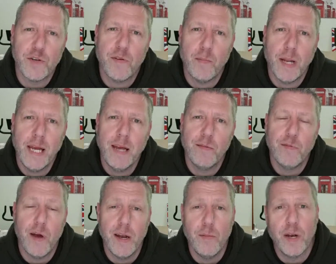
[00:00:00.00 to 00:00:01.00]
family and
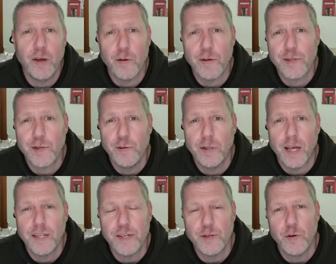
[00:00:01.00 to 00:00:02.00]
for anybody else who would
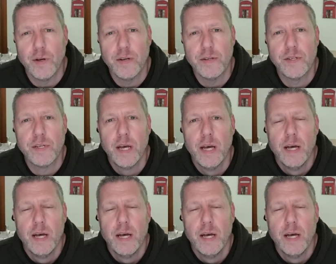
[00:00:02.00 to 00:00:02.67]
like to join us